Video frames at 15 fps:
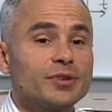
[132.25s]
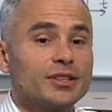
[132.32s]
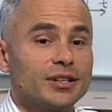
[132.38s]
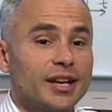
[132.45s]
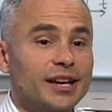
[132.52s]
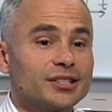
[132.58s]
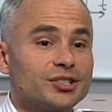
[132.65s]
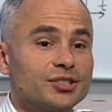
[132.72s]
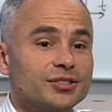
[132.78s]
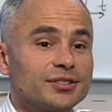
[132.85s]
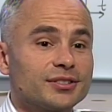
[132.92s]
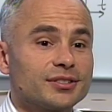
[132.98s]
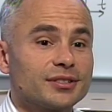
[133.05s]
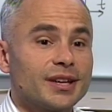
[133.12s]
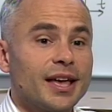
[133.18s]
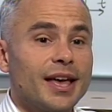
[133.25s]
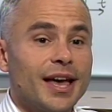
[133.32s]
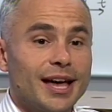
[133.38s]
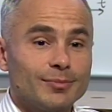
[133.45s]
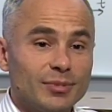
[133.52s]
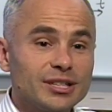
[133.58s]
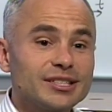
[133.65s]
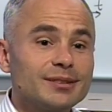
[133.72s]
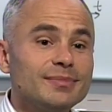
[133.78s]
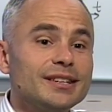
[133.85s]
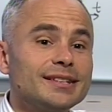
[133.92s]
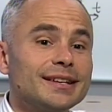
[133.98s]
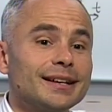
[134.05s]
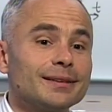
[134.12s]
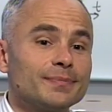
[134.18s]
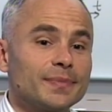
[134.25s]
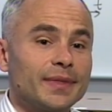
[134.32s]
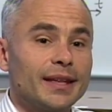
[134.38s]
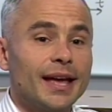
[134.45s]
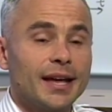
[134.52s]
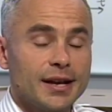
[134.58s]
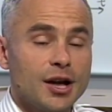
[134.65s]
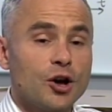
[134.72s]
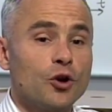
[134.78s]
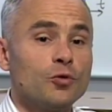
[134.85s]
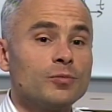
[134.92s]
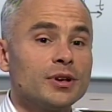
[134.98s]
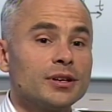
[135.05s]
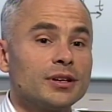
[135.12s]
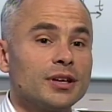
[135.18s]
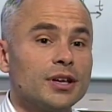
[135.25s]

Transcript: with lectures and multimedia at home